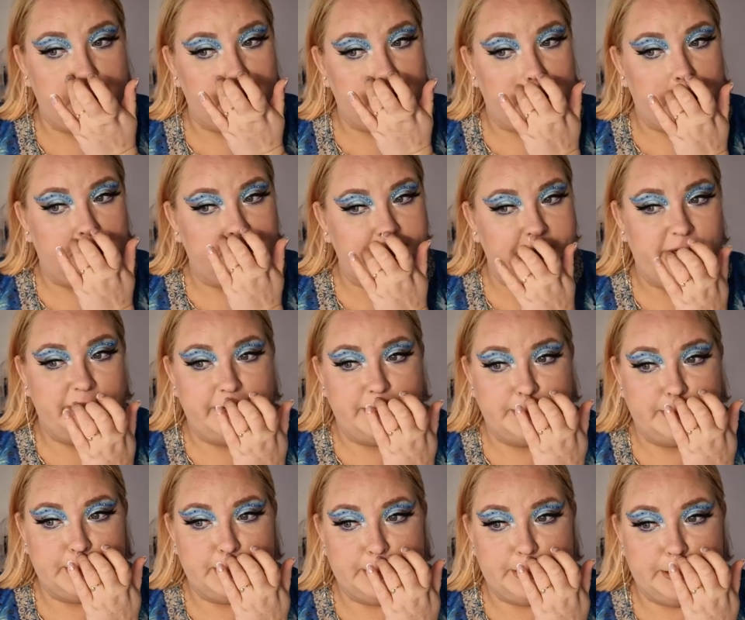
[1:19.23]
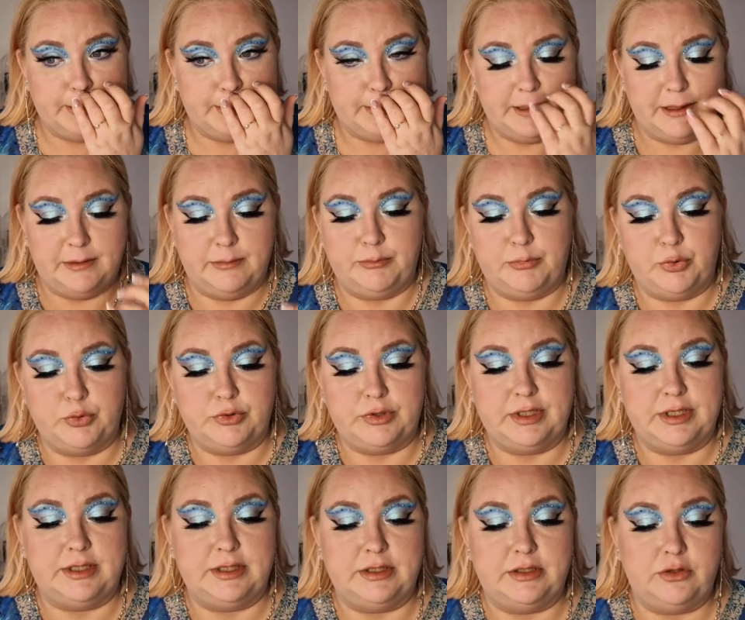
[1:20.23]
have edited it and put
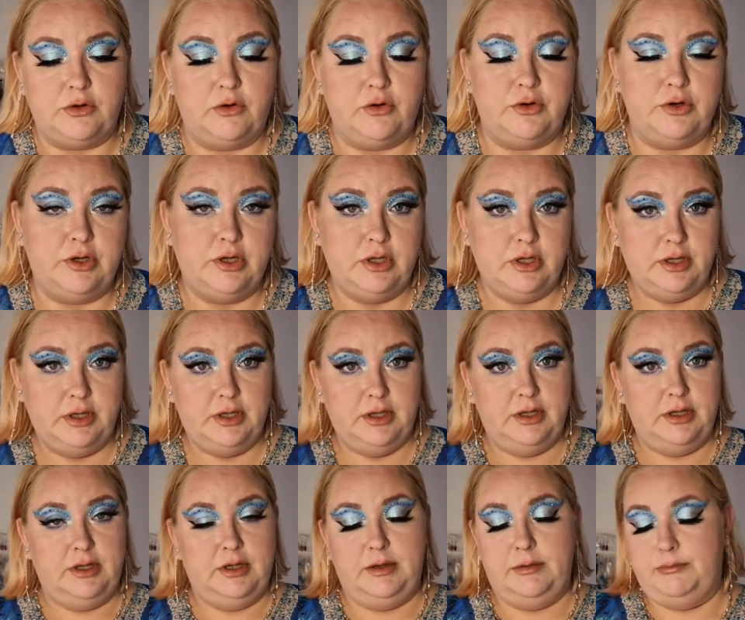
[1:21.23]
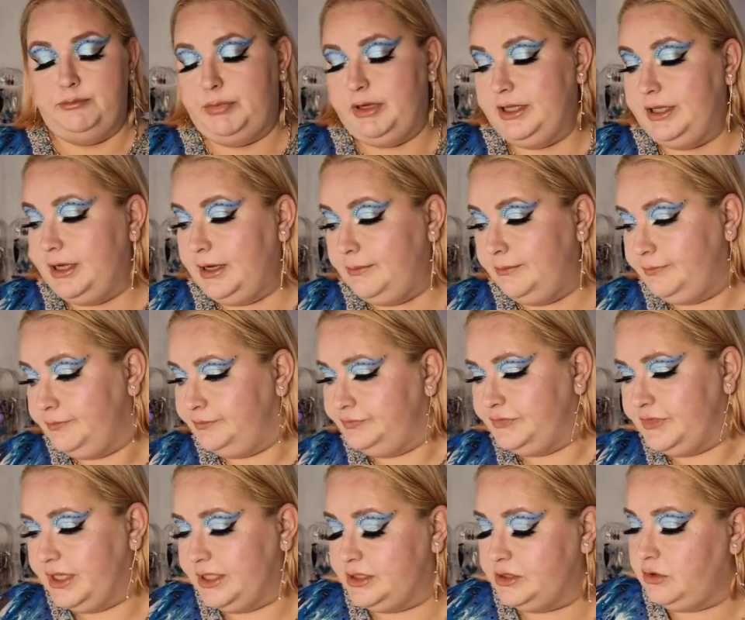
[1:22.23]
it on. But yeah,
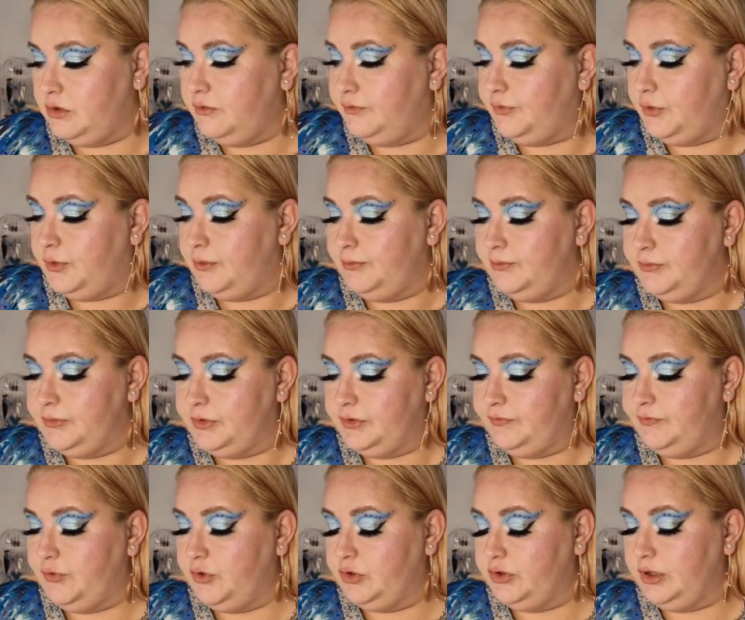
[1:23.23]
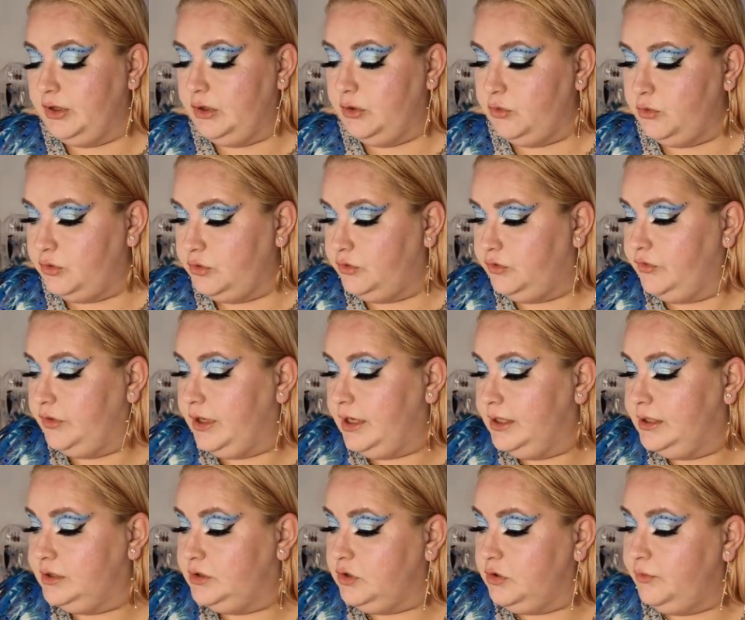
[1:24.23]
that's all for the look
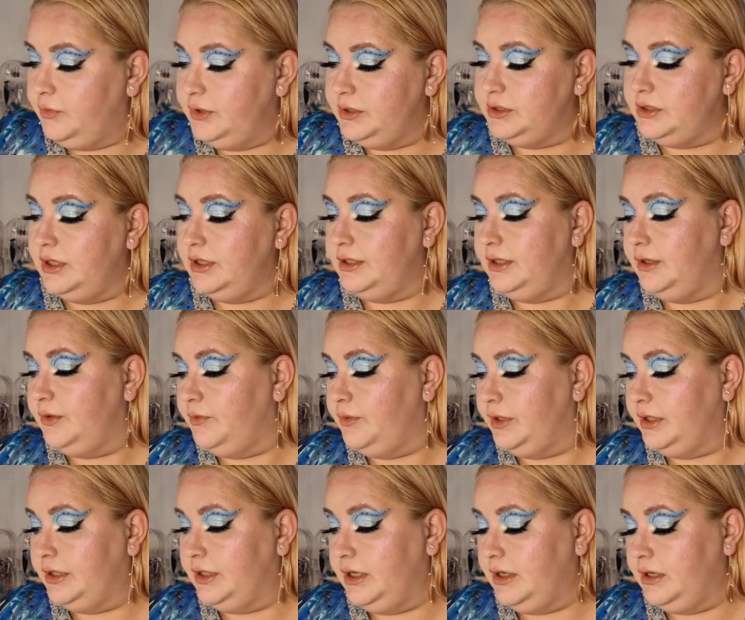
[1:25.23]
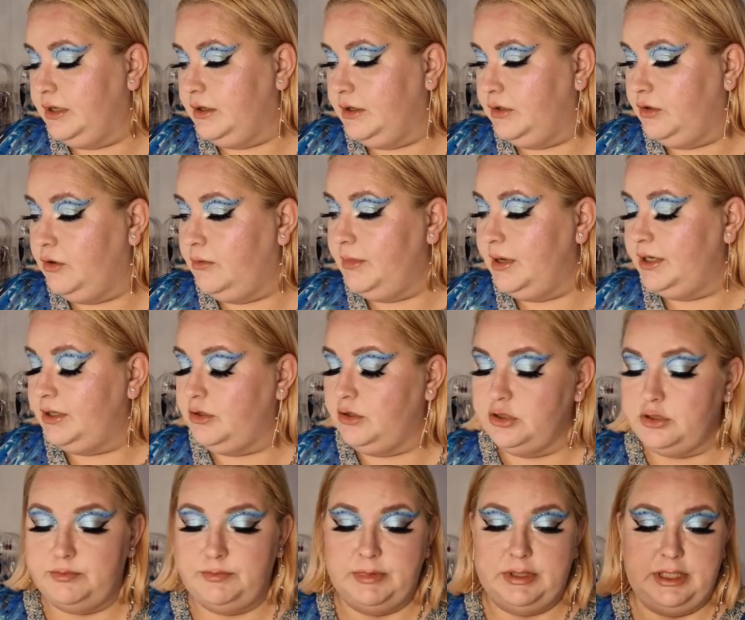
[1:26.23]
today. So we're starting with then NOMAD
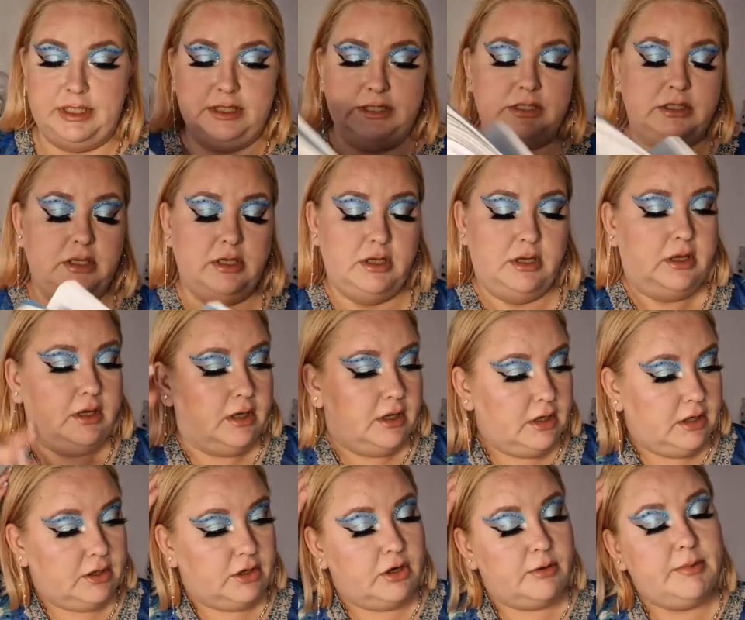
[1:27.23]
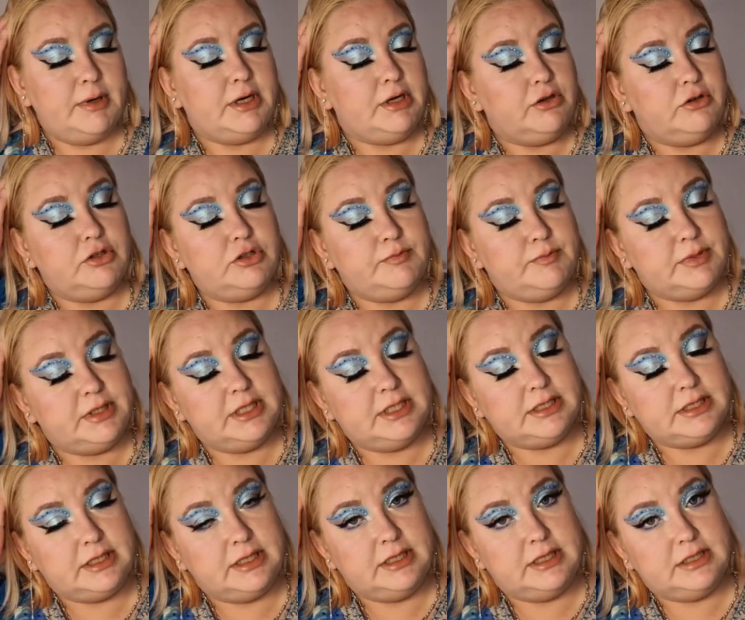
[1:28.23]
Cosmetics. NOMAD
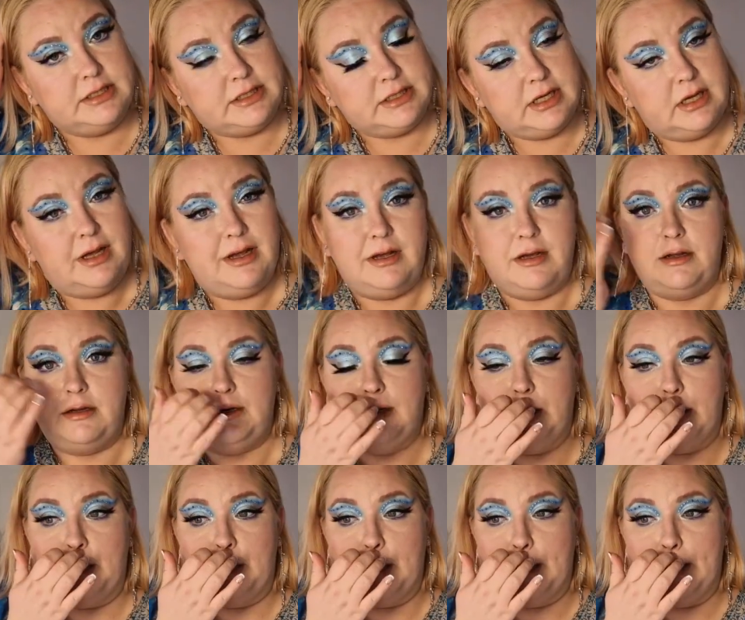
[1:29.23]
Cosmetics is an